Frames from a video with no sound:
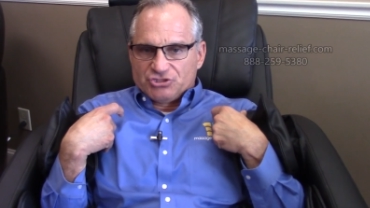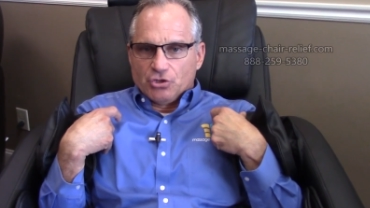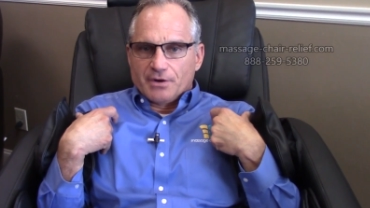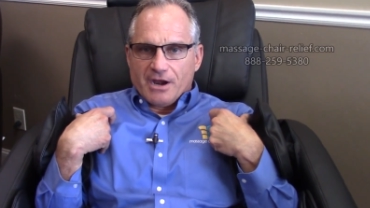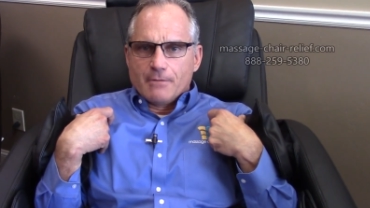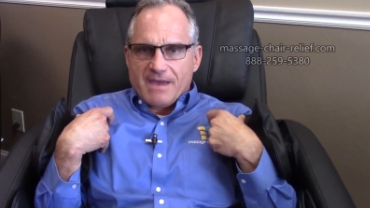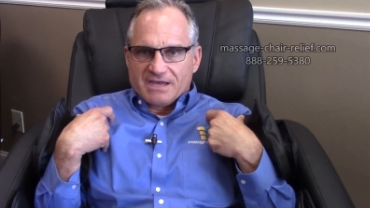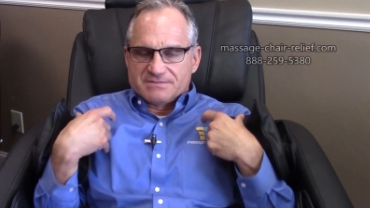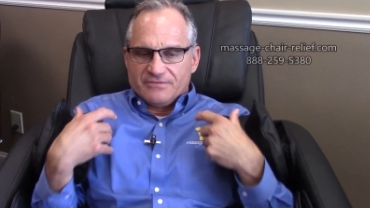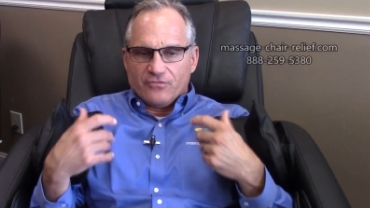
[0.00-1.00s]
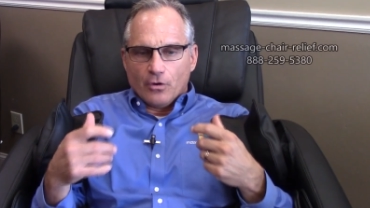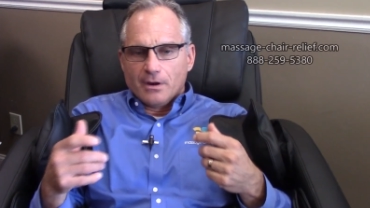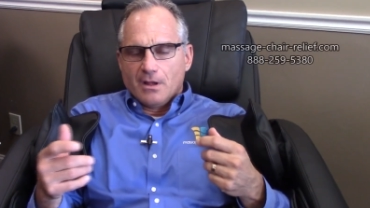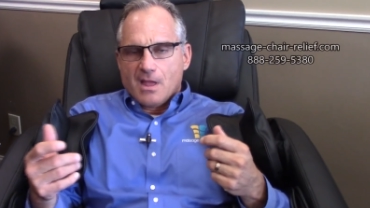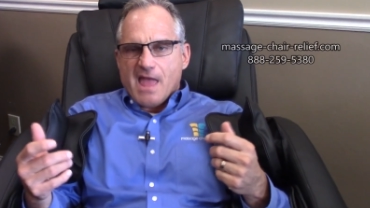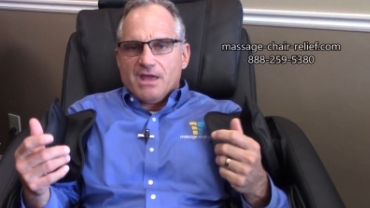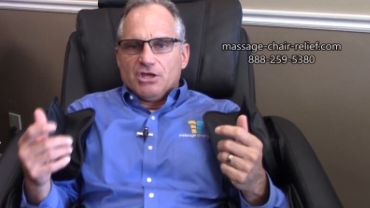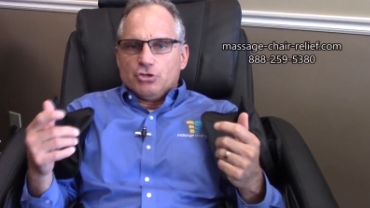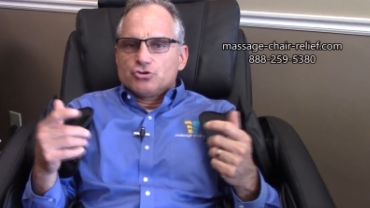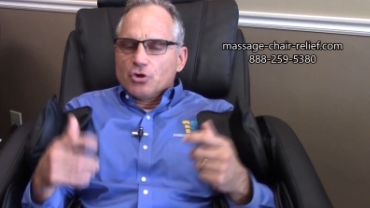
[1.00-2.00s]
uh, shoulder airbags before.
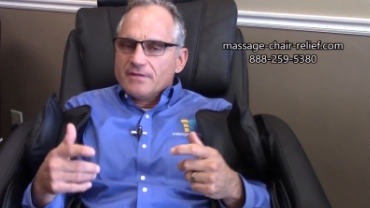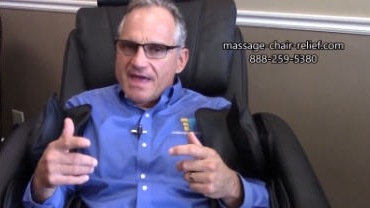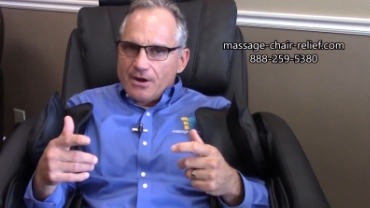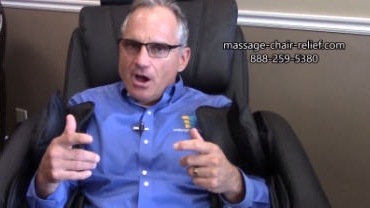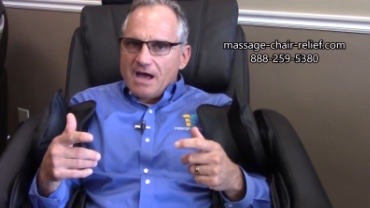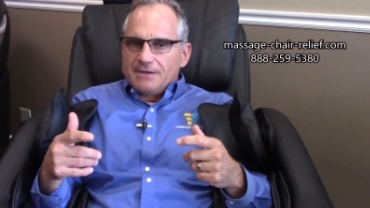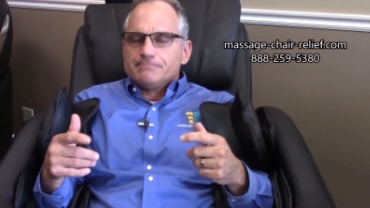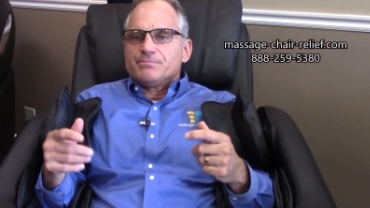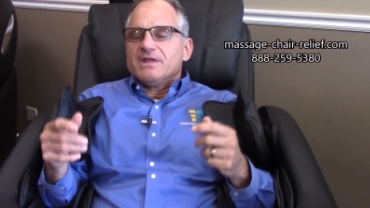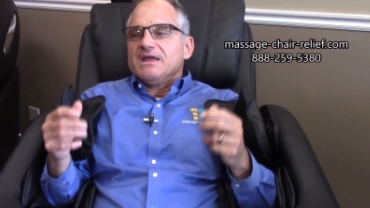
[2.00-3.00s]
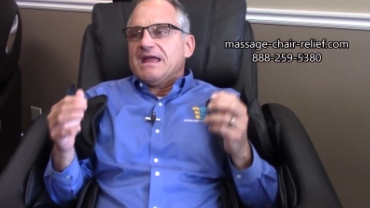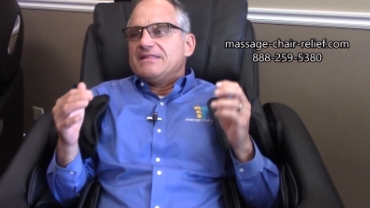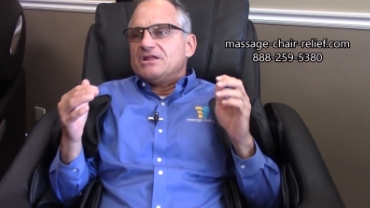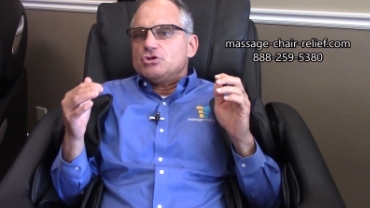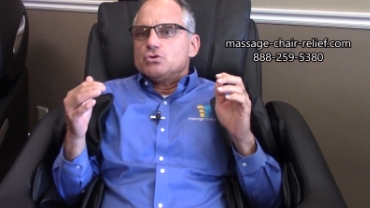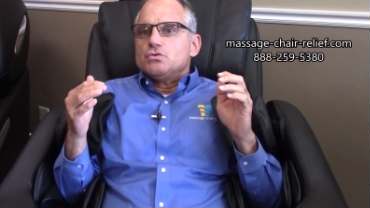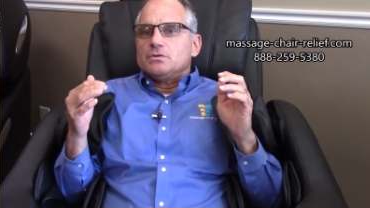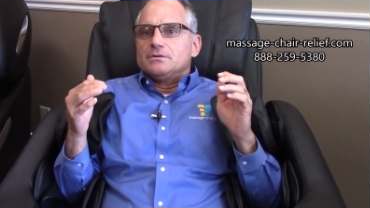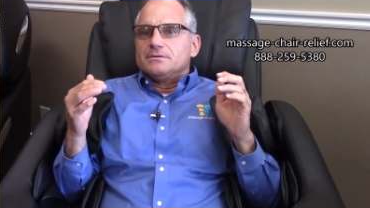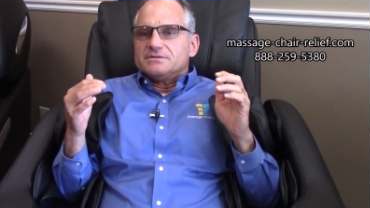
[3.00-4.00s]
You turn that on, and then
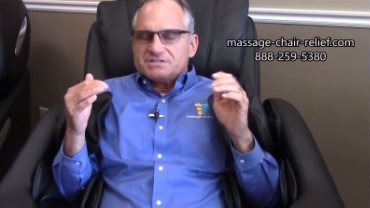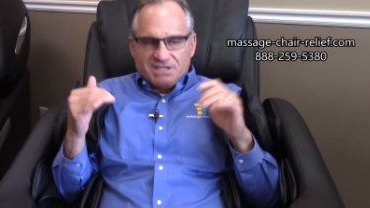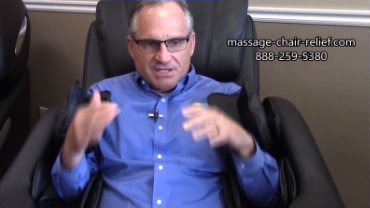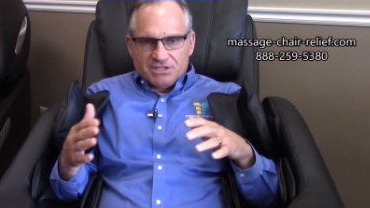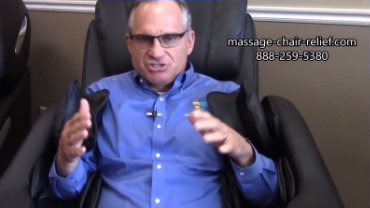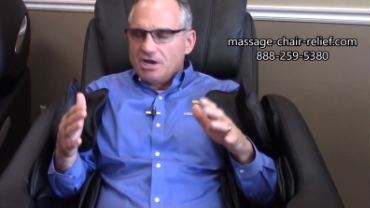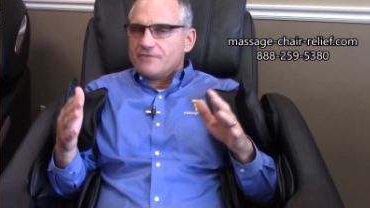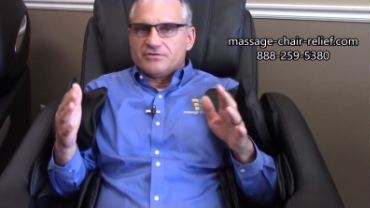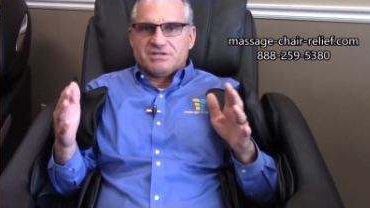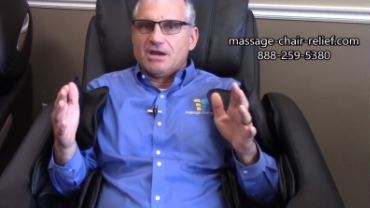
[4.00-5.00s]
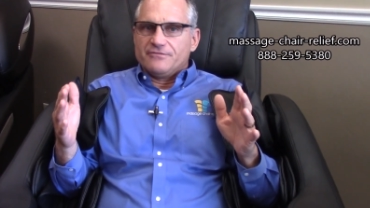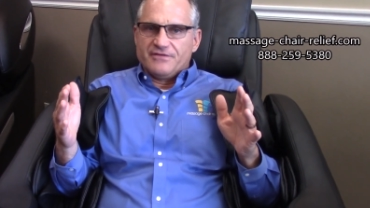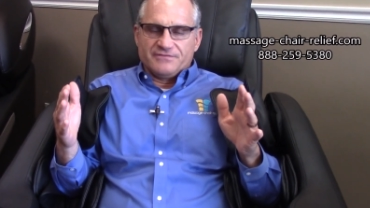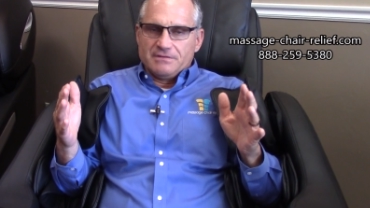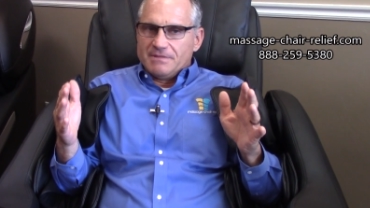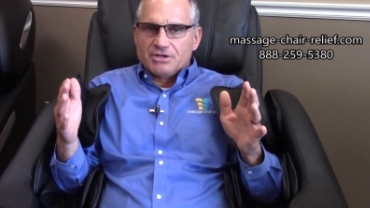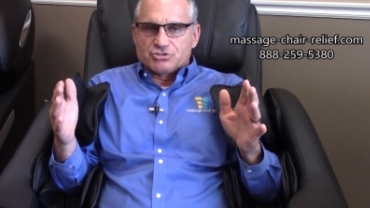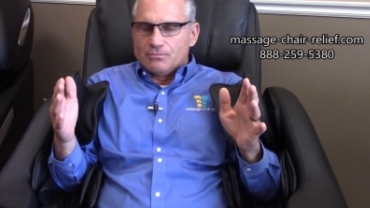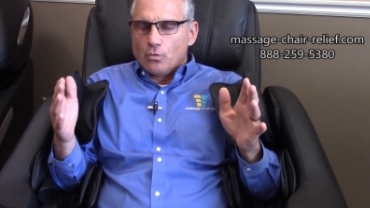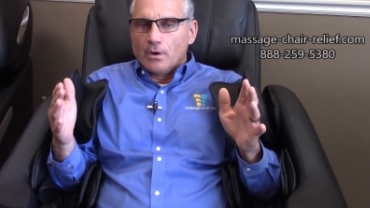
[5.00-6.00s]
you sit in the chair for 10 or 15
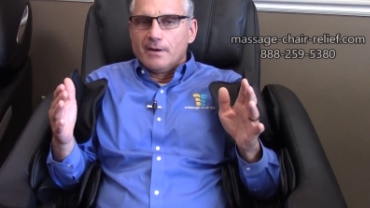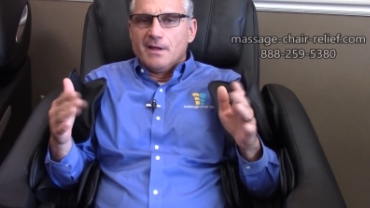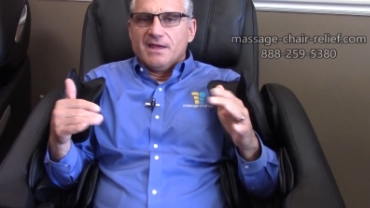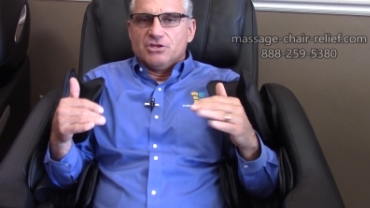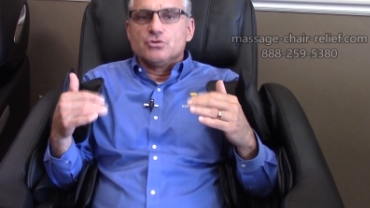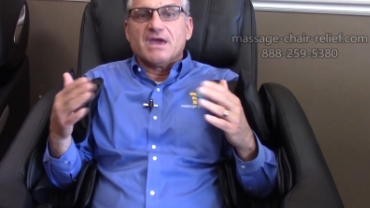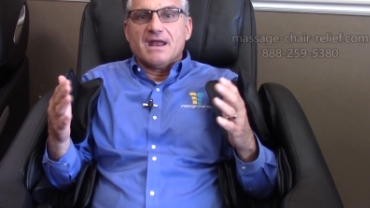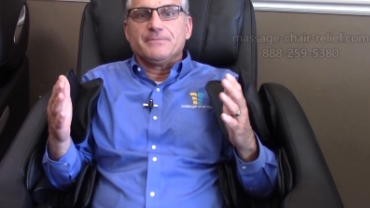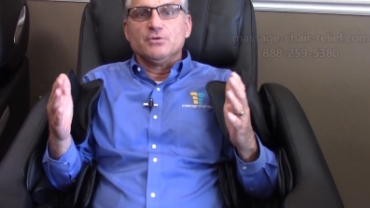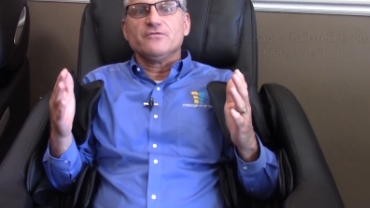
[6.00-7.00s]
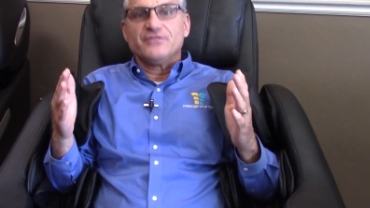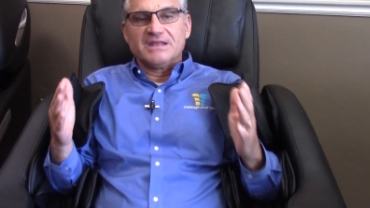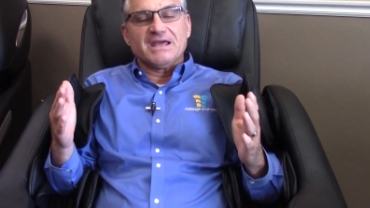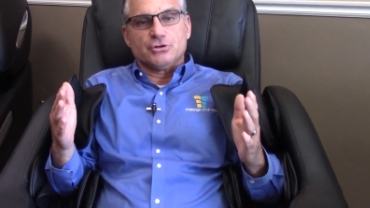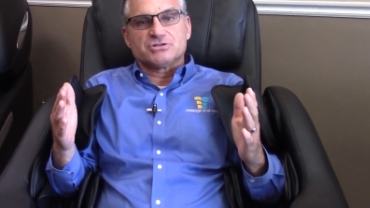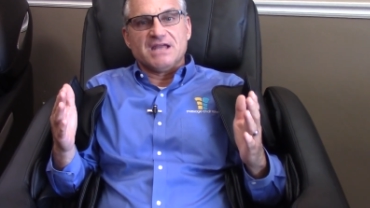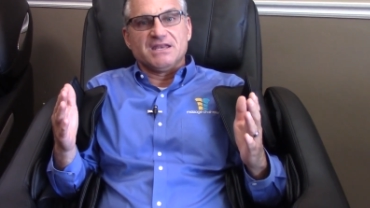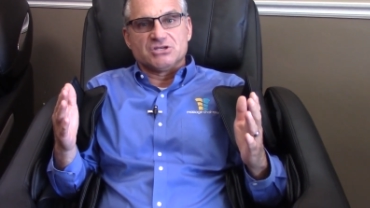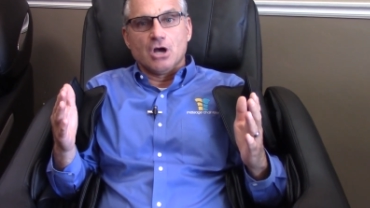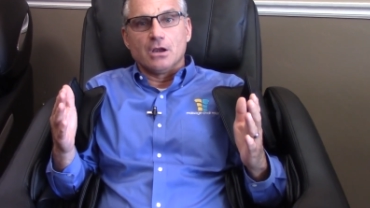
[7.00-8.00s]
minutes or more. You get up, you'll feel like you're
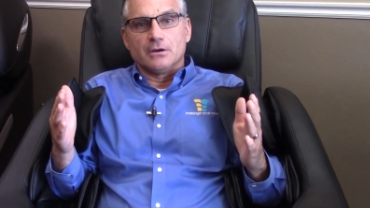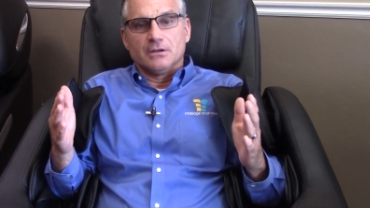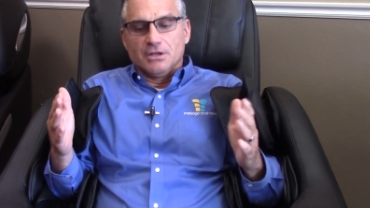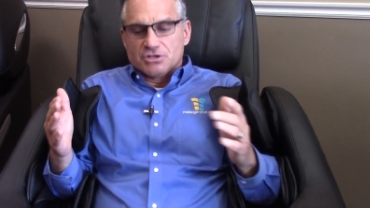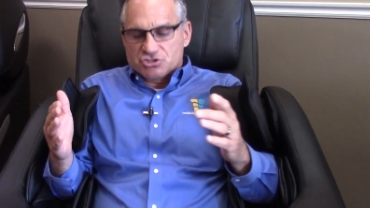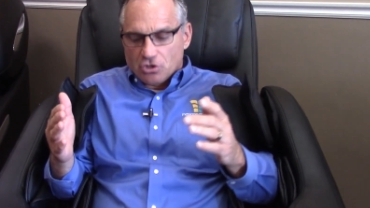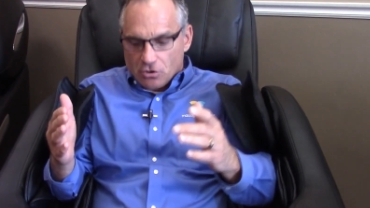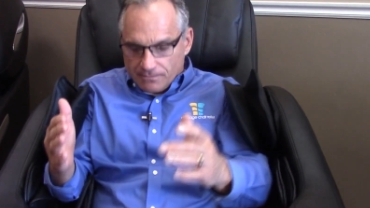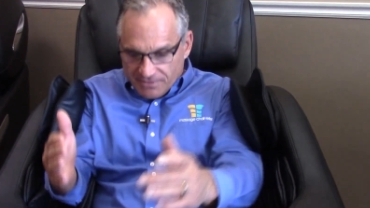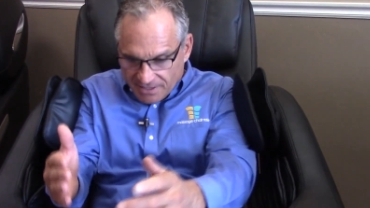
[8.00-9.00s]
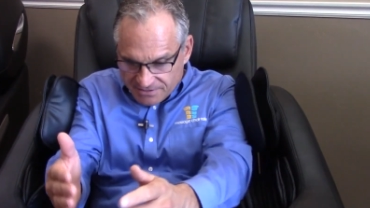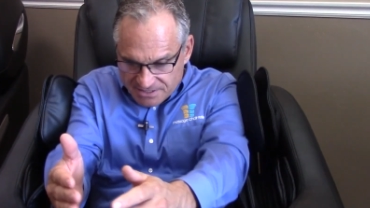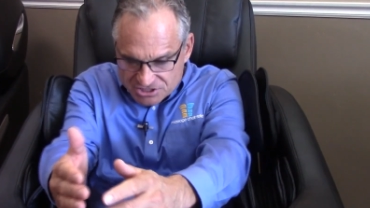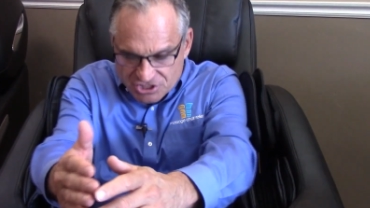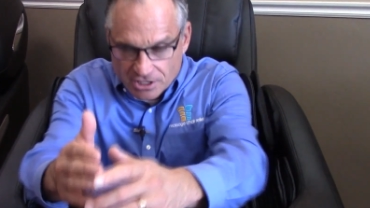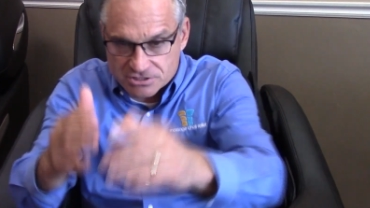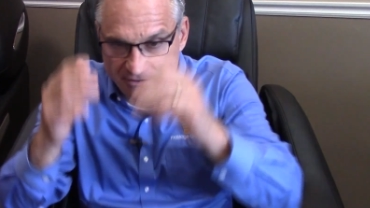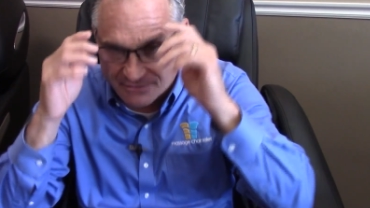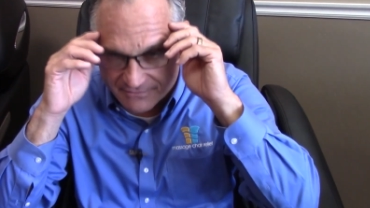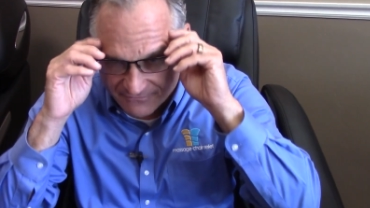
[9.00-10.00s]
standing taller. So uh, these chairs
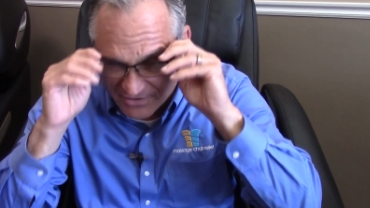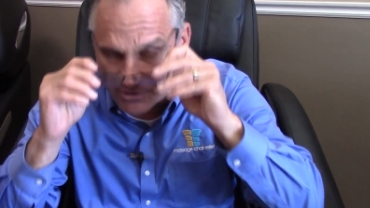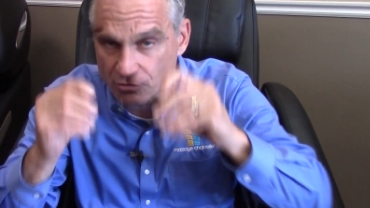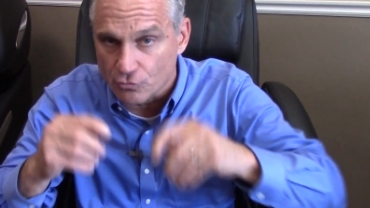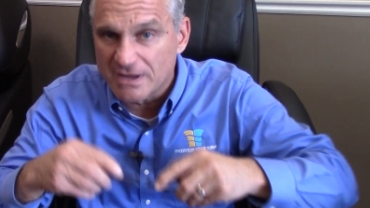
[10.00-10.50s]
are uh, very